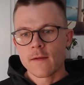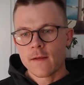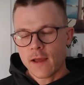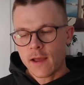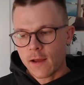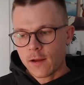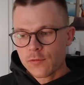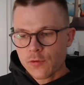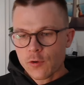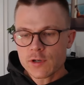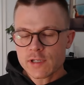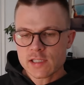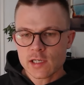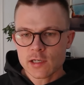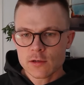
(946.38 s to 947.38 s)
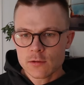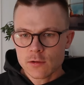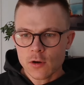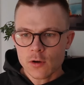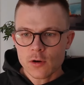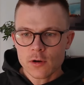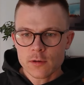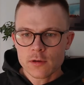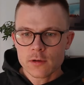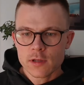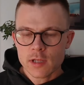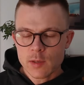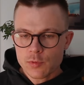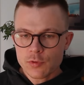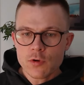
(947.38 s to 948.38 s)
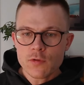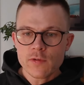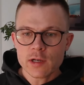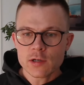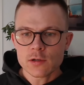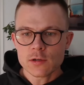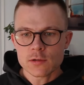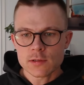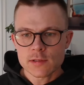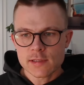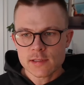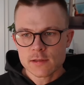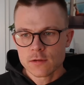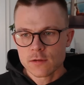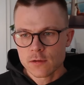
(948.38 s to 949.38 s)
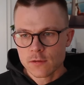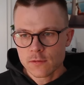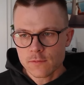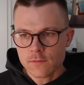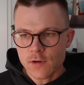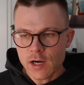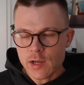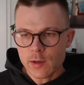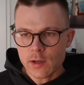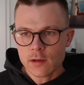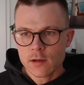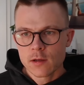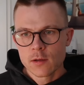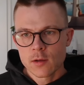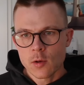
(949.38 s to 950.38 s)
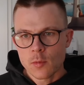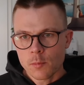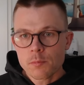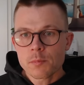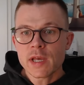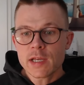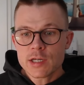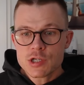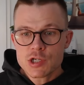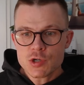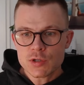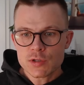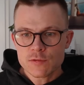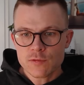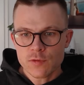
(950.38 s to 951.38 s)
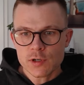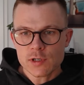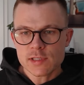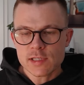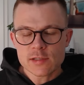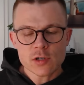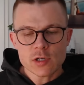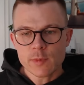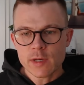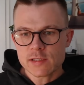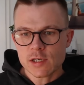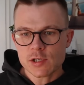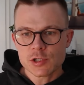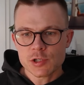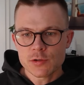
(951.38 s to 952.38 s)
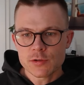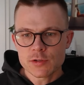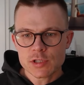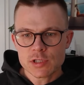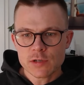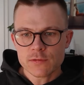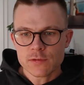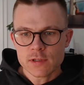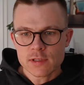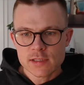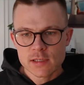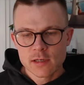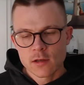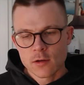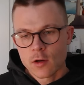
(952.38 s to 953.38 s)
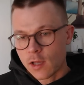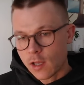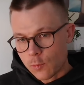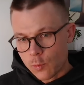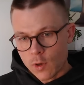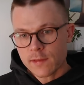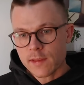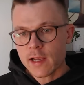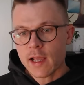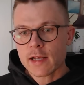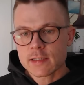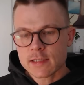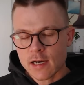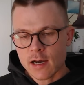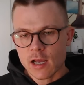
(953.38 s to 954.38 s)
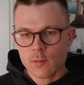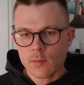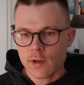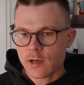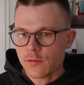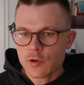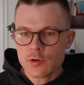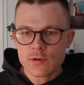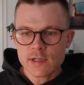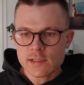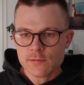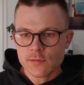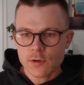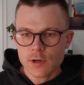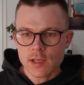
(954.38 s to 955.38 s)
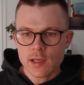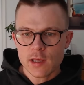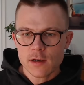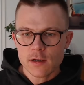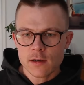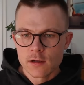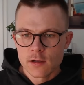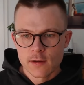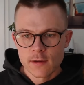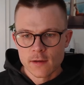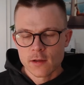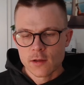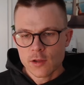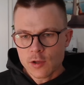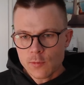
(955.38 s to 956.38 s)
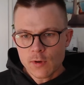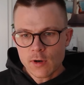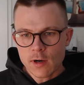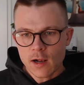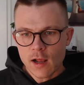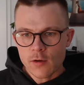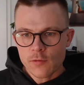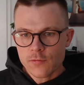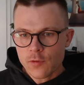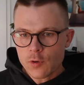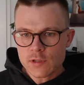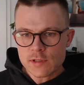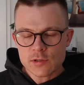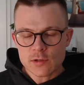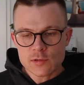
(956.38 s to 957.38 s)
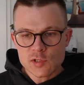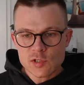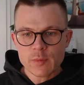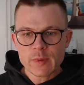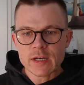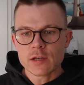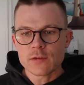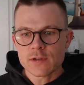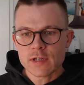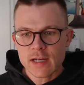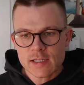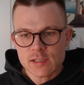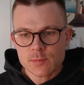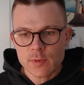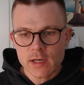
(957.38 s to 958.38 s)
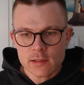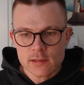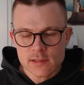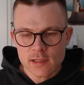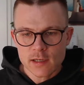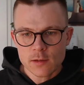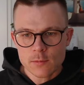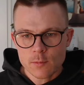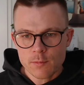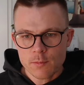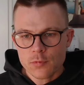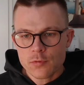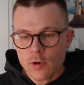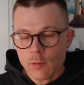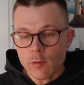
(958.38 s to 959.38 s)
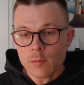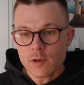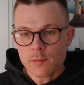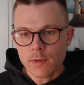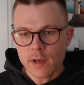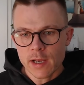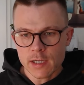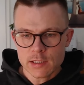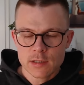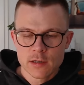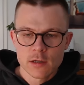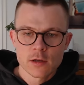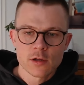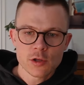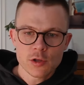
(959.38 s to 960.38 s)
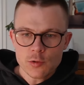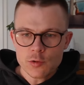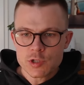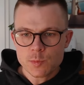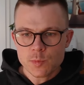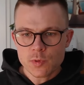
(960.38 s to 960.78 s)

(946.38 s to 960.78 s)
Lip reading: and focusing on improving those very big issues first is going to make such a huge difference. And one thing at a time, and if you do this for a year, you will have focused on so many different aspects and probably made huge